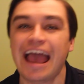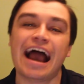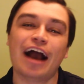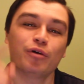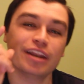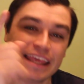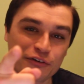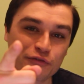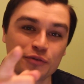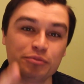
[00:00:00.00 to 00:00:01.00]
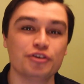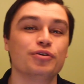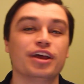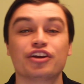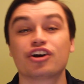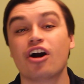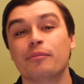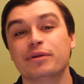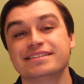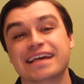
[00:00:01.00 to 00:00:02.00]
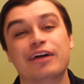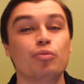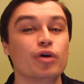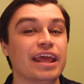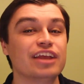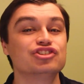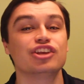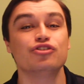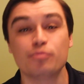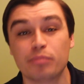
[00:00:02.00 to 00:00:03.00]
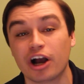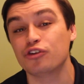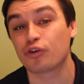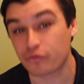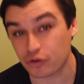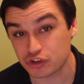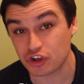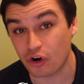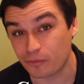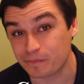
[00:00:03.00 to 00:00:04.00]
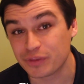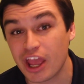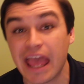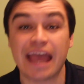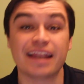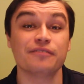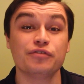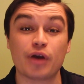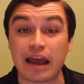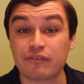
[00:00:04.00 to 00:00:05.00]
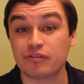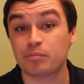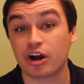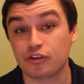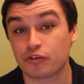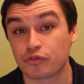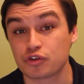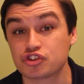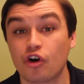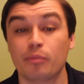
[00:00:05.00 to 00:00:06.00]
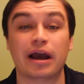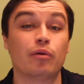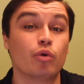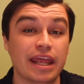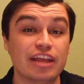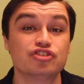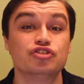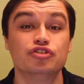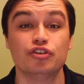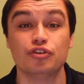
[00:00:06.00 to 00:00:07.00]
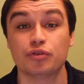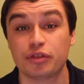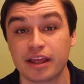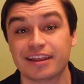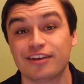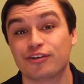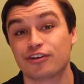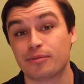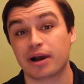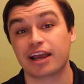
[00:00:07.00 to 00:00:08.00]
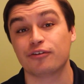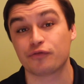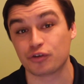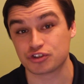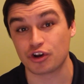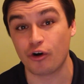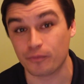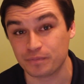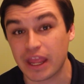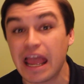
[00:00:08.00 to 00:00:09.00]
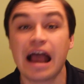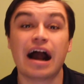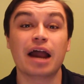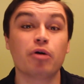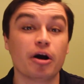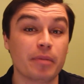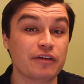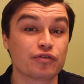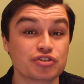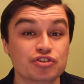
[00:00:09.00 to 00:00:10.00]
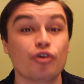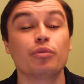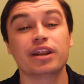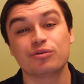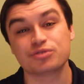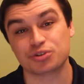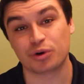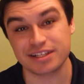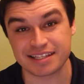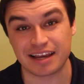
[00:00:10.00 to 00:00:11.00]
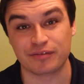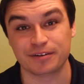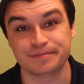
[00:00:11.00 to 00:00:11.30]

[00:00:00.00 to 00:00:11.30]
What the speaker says: I want to hear from you in the comments at what age that you bought your first home. And if you haven't bought your first home, at what age do you think that you're going to buy your first home? I bought my first home when I was 27.